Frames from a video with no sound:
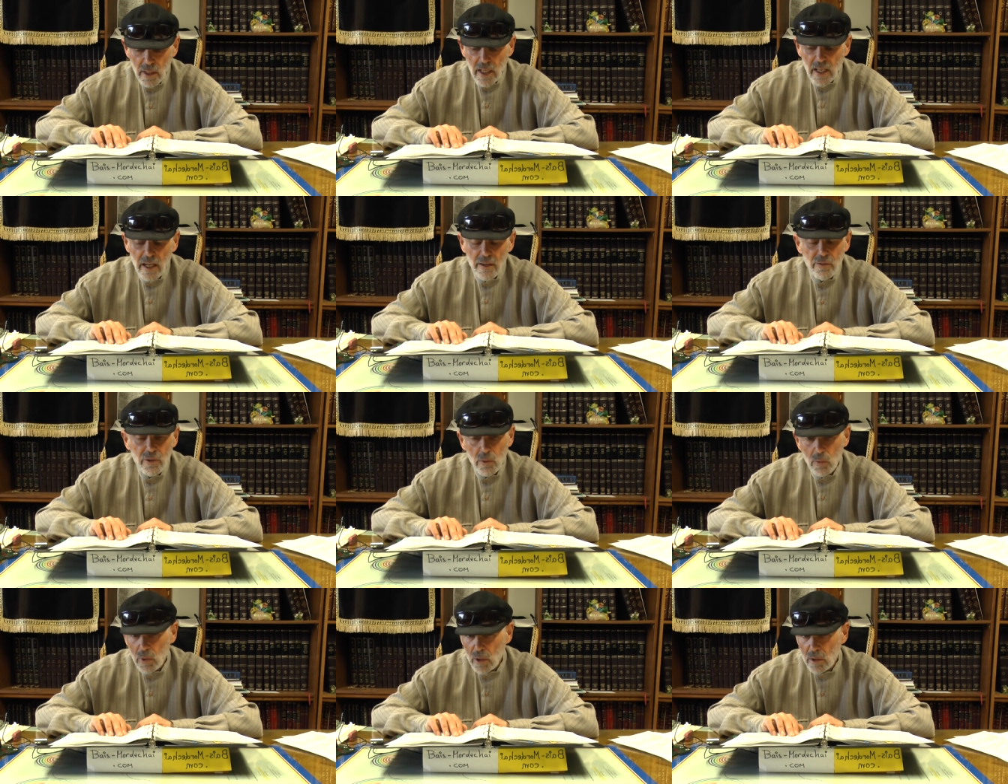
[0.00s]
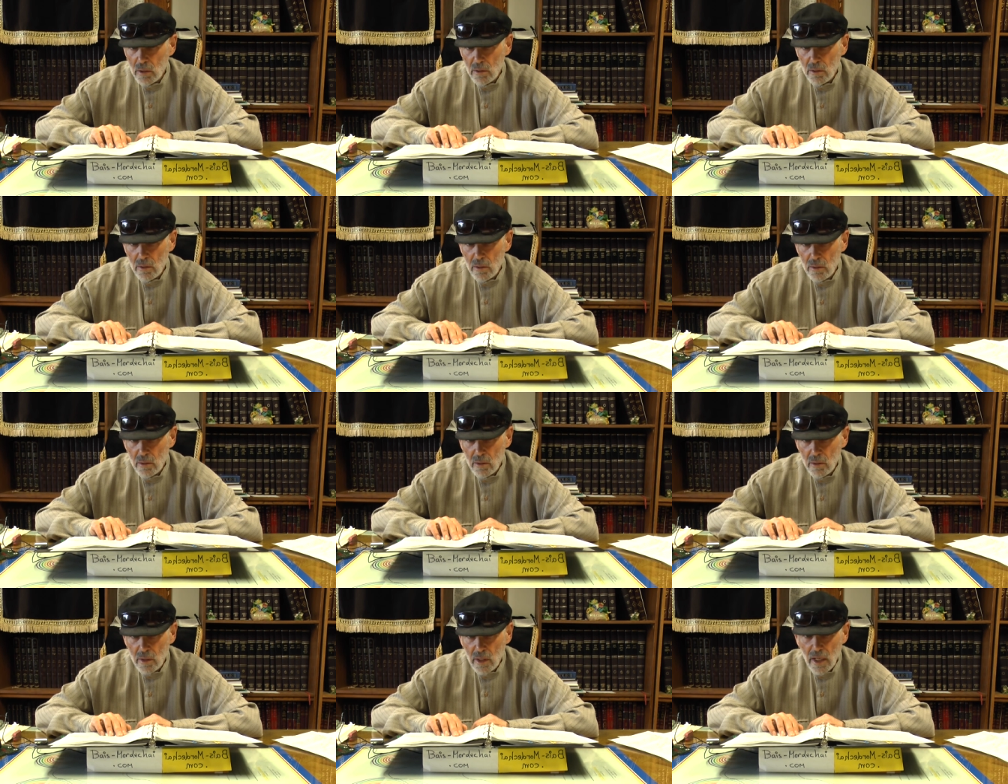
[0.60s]
Everyone,
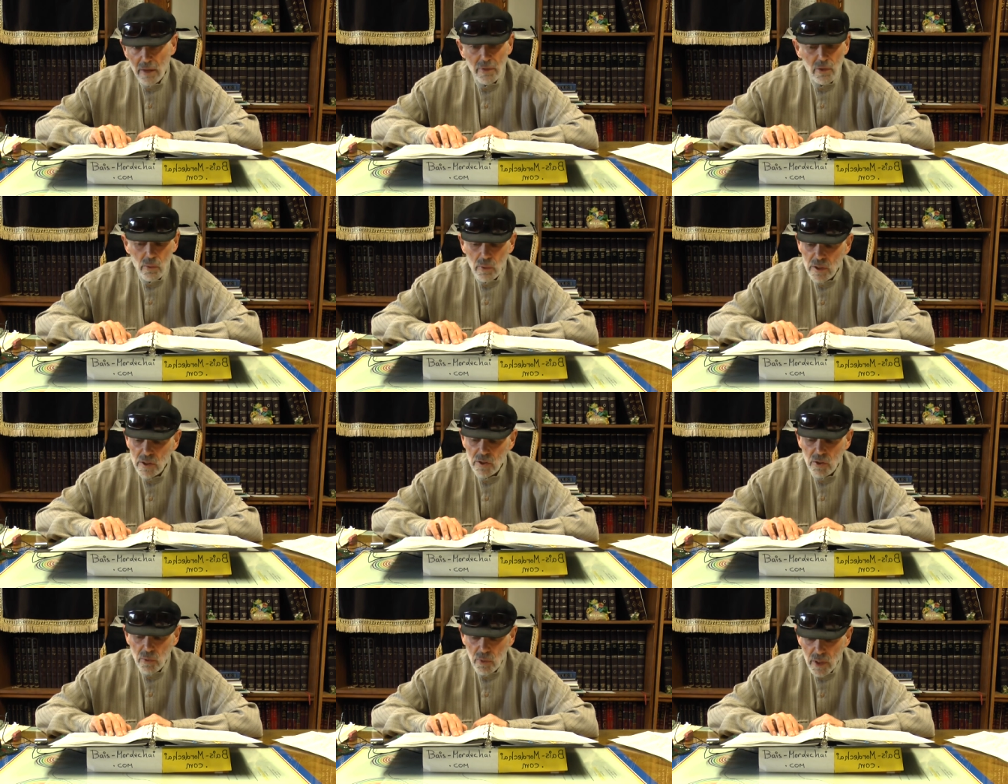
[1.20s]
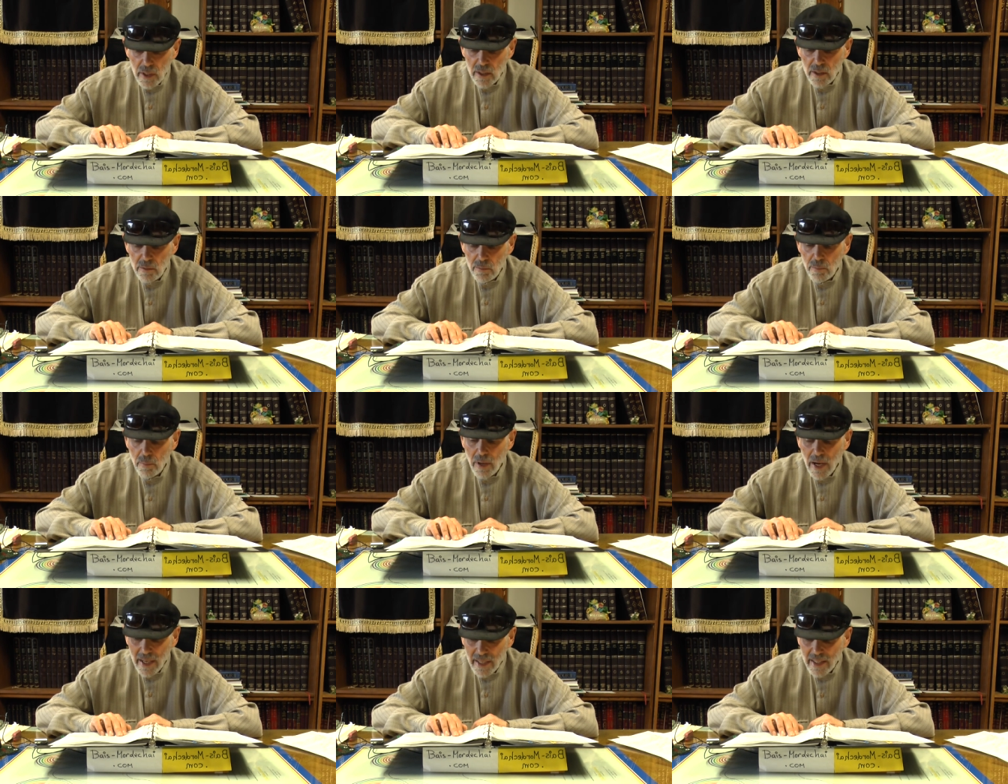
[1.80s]
everyone is
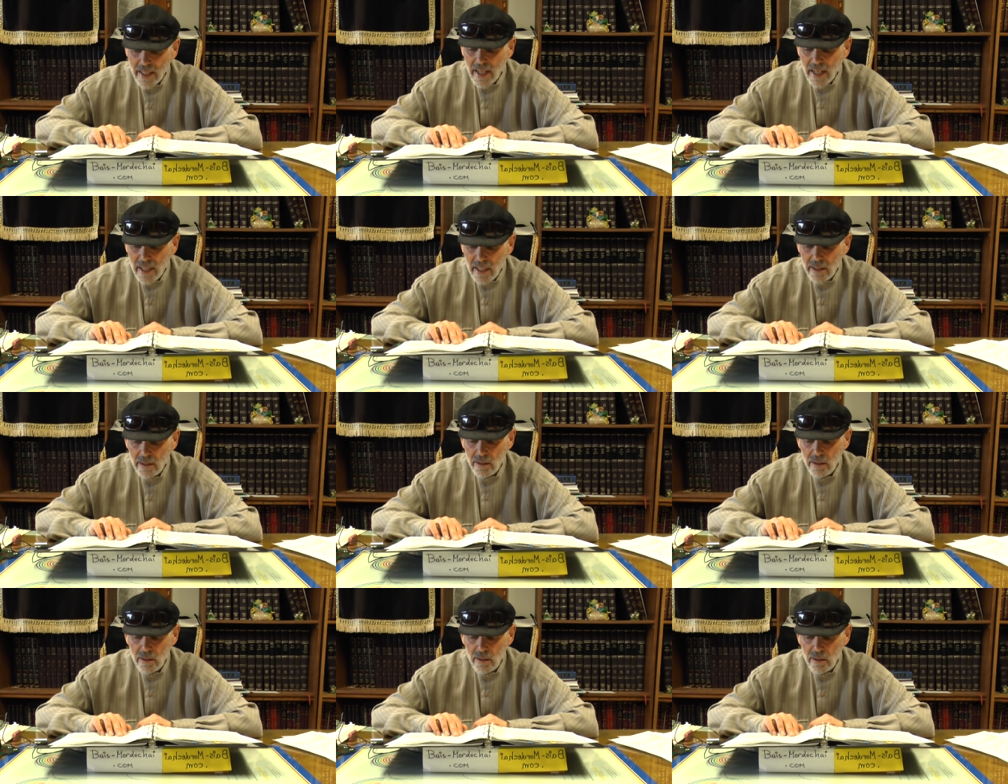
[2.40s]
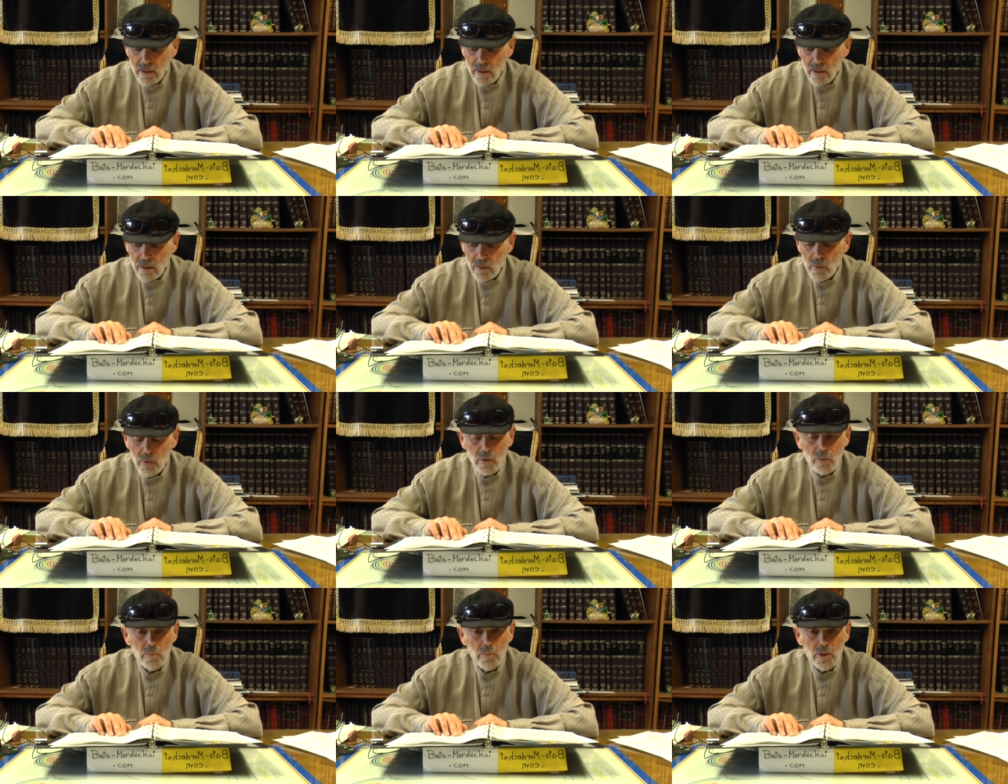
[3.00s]
created by God
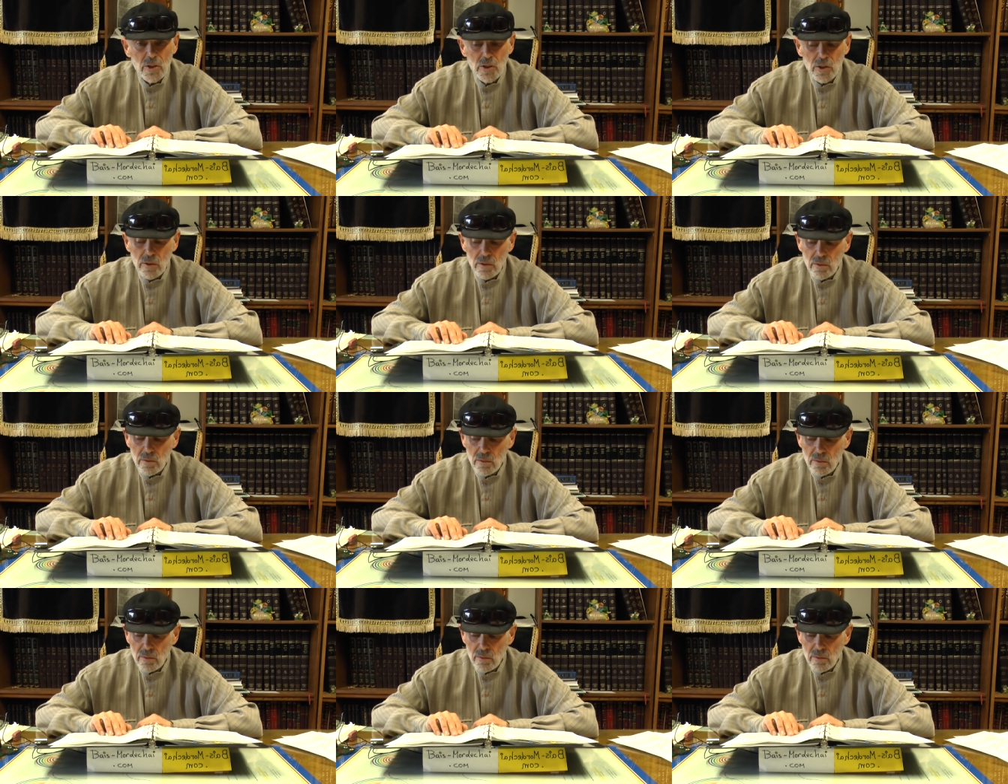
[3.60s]
with a mission.